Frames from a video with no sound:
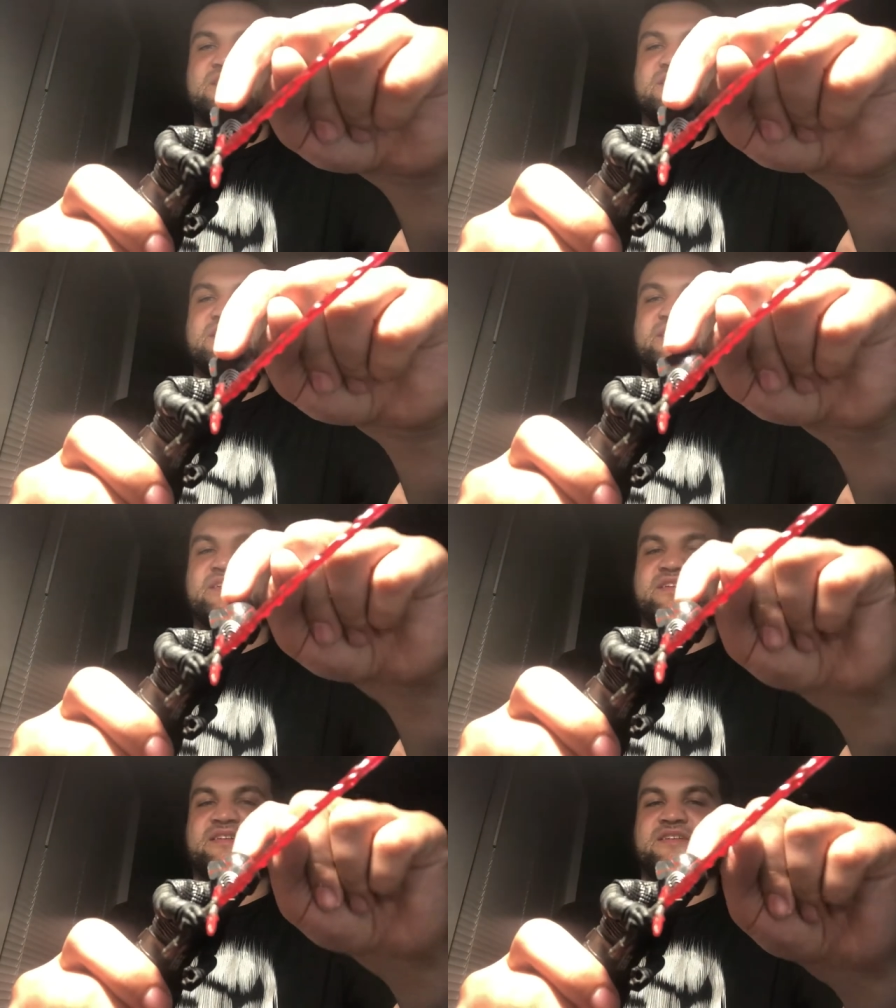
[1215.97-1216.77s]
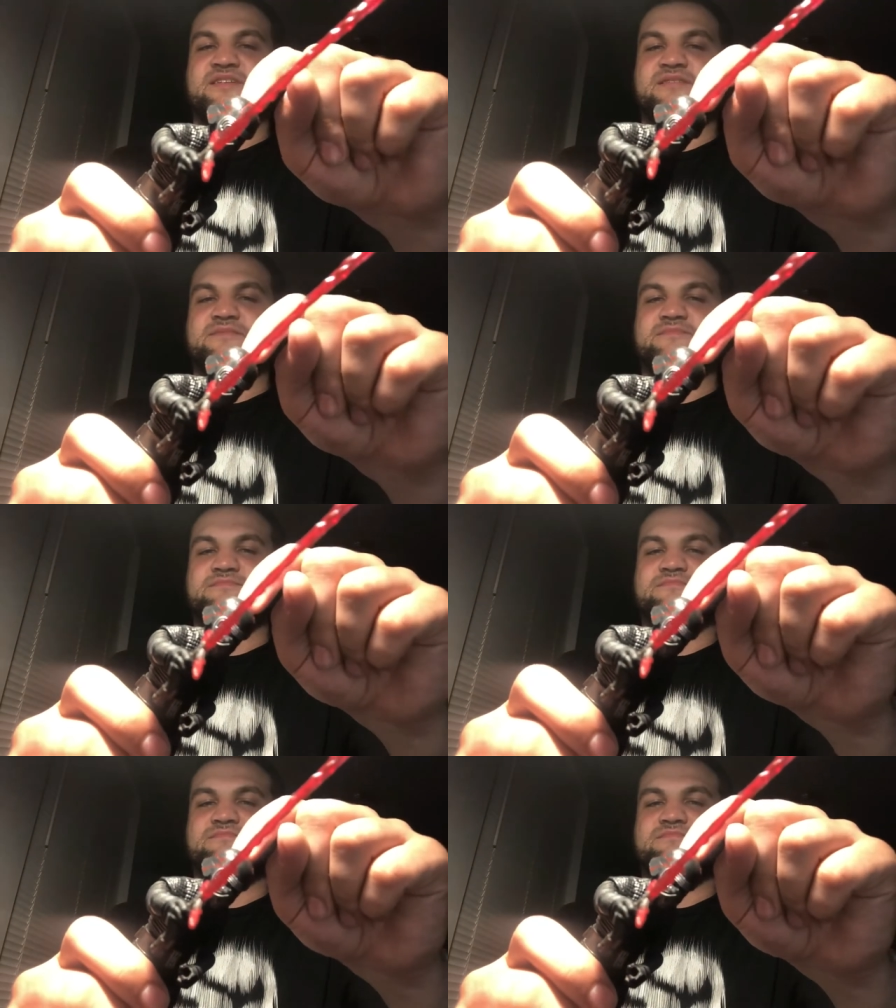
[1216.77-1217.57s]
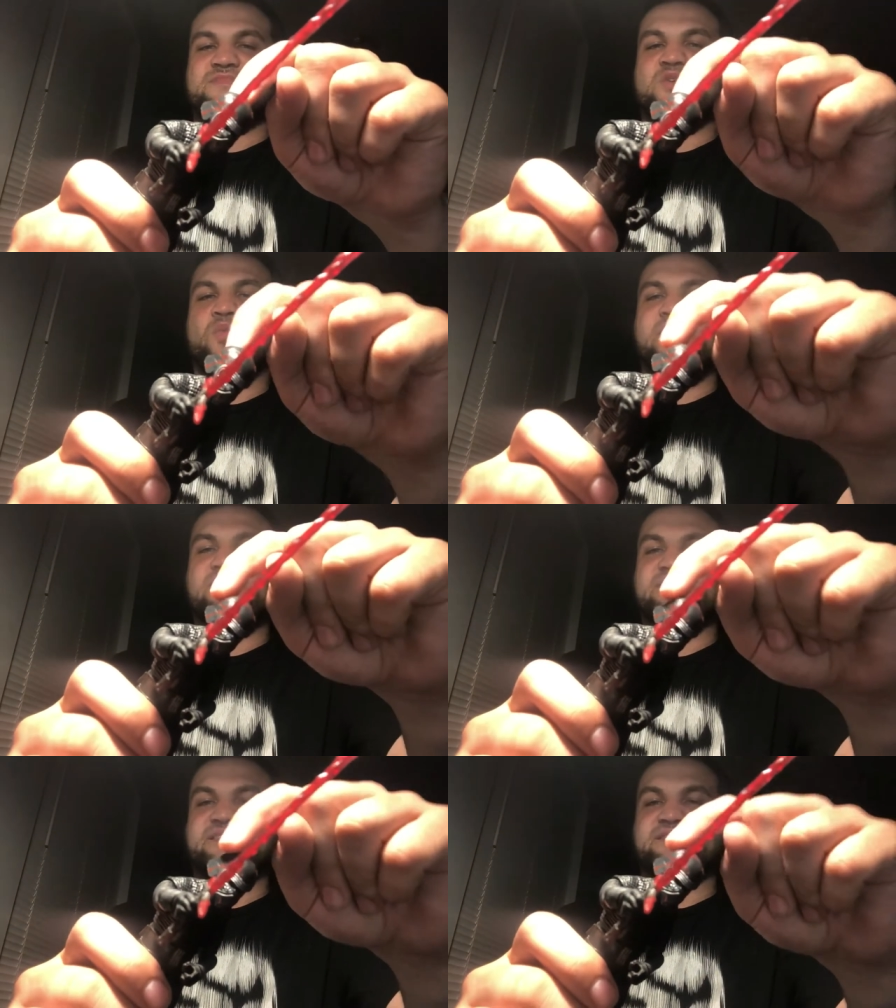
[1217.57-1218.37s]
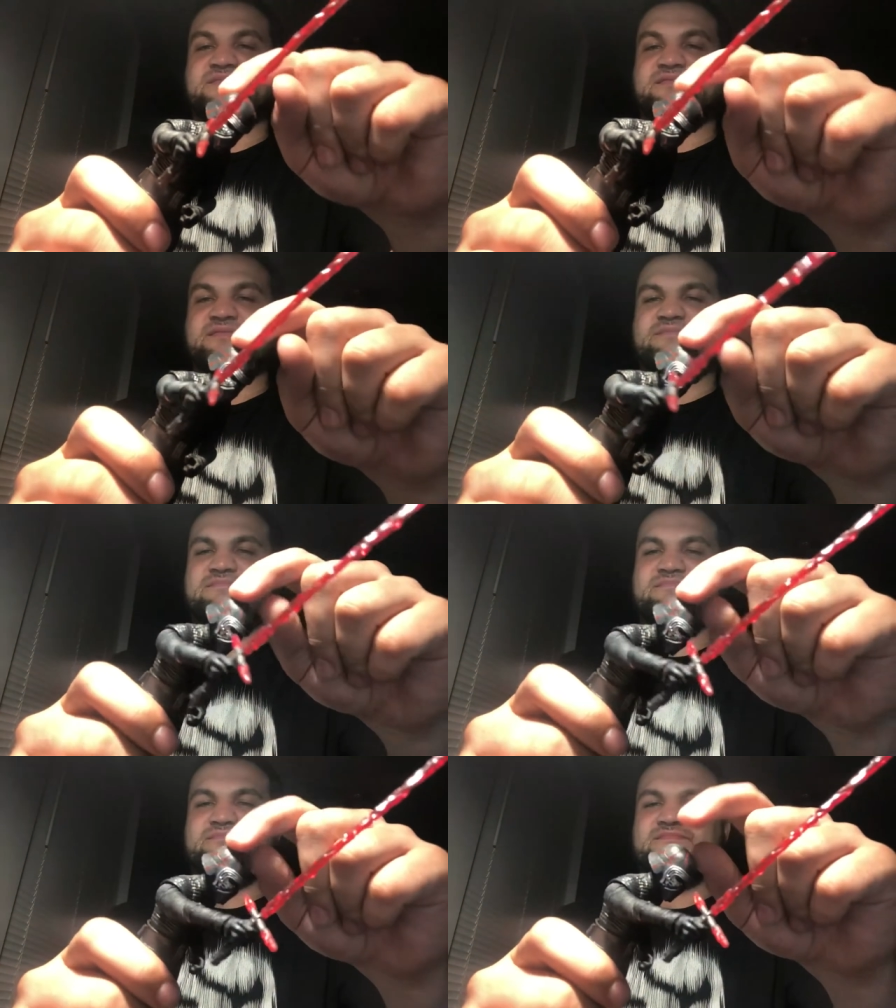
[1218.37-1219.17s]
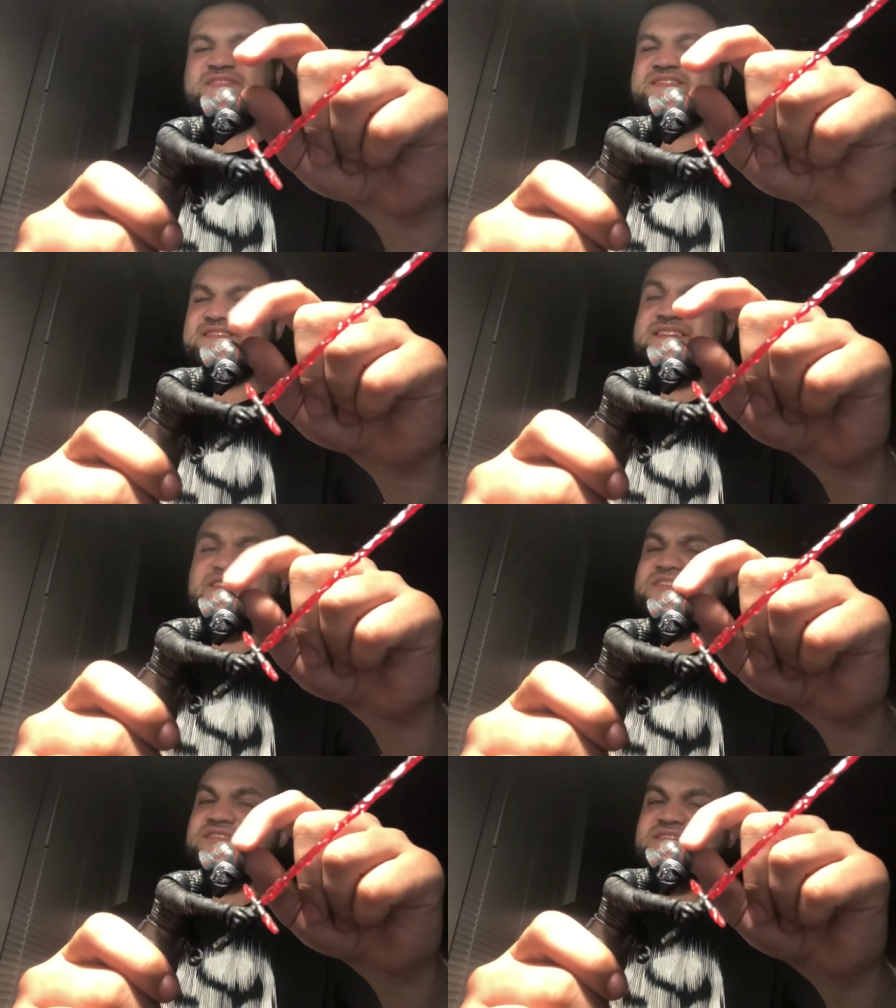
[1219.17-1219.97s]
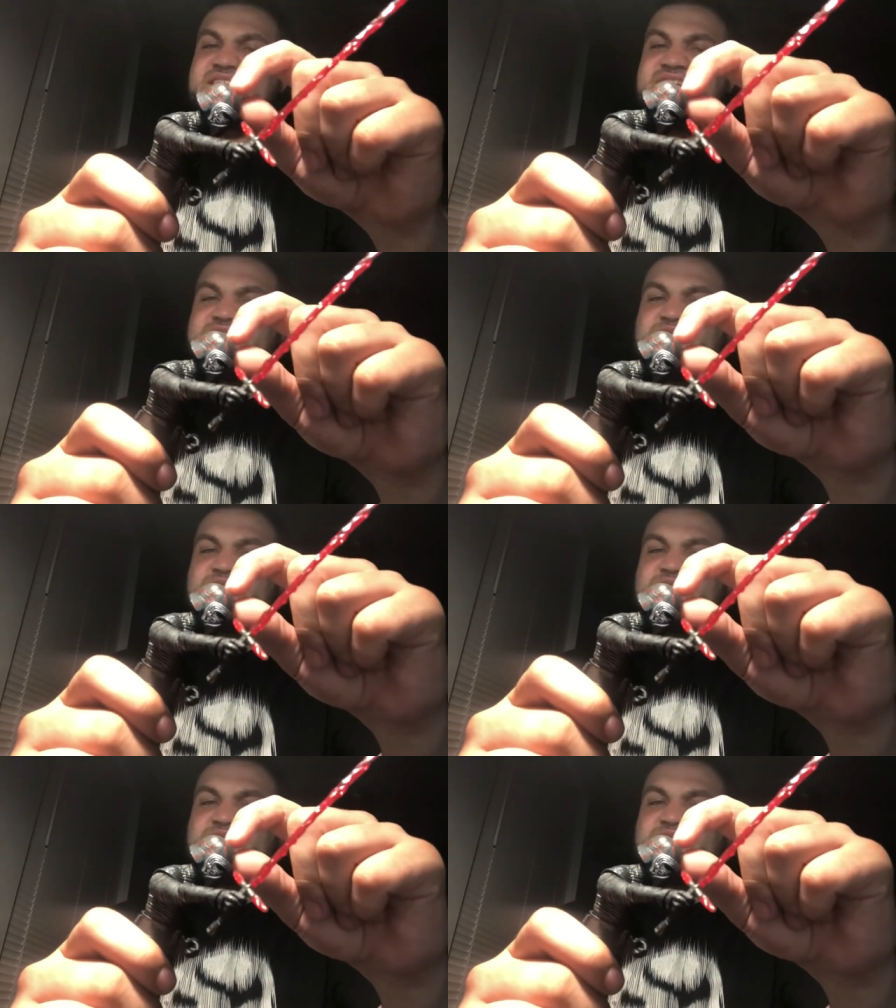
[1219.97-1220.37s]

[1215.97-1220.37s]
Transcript: the um, the welding stitches, I guess